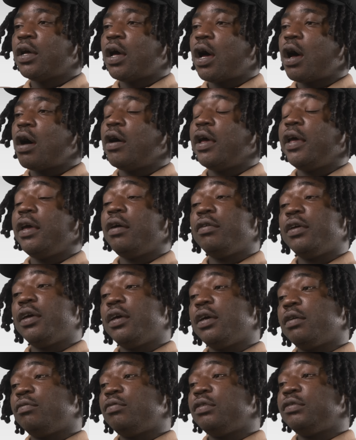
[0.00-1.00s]
Oh hell
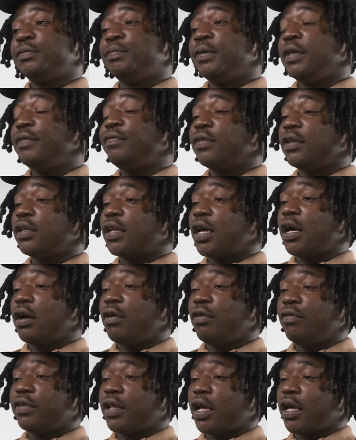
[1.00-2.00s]
yeah, we was beefing a lot
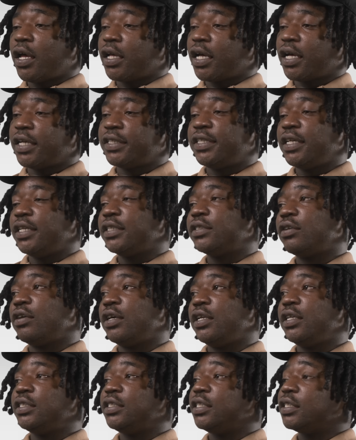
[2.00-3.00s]
over like like I said,
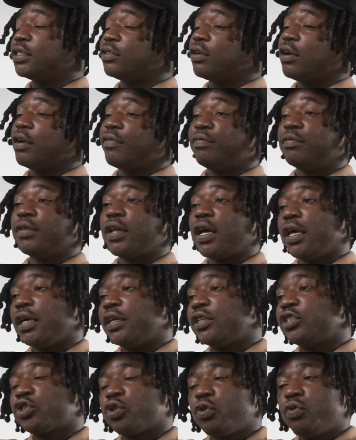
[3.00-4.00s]
start this shit started from
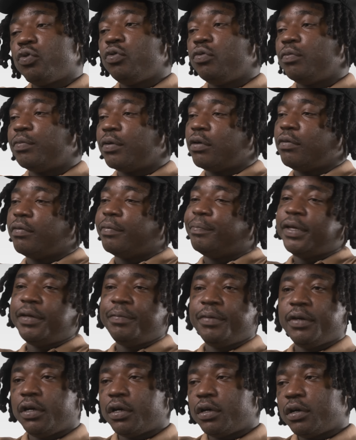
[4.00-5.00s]
like school, bro.
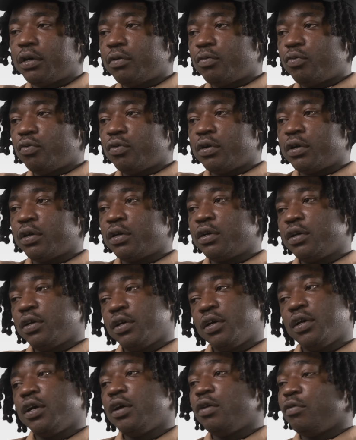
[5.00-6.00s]
BB gun war,
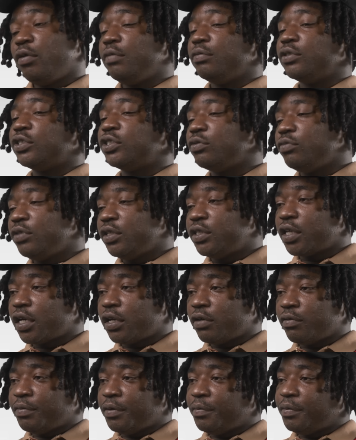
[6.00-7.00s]
we was shooting each
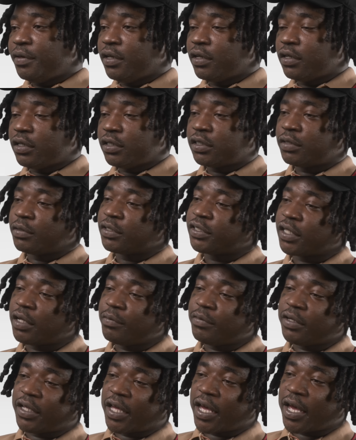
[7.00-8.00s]
other with BB guns.
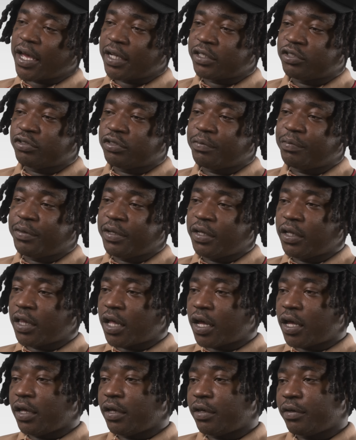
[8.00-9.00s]
Some of the guys used to be
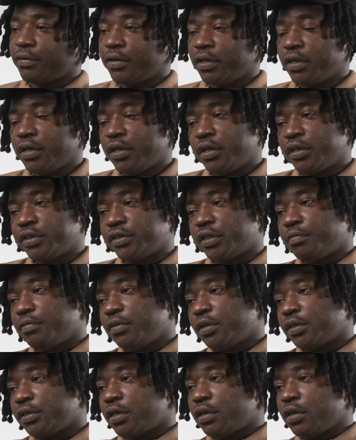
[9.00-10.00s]
like
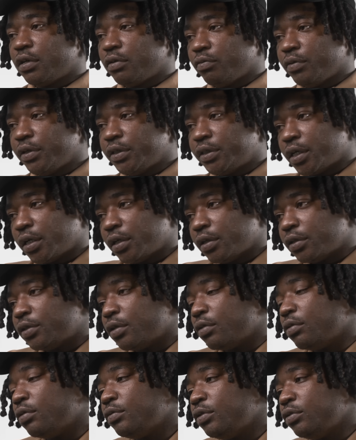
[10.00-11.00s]
something else hung with each other,
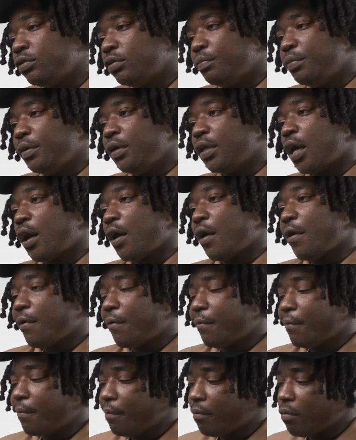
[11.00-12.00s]
so it was used to be like
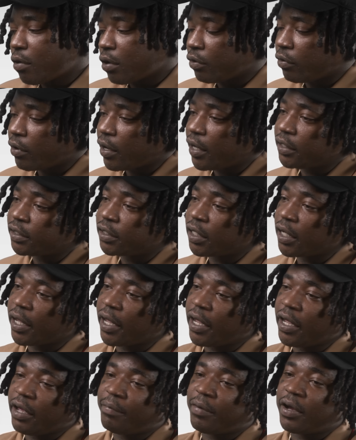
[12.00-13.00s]
crazy. Like
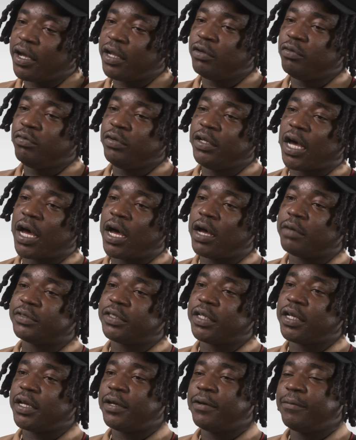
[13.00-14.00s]
everybody who we
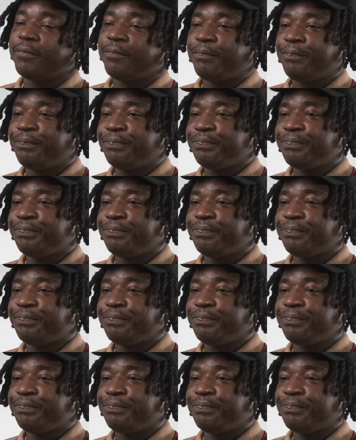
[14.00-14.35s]
ops on,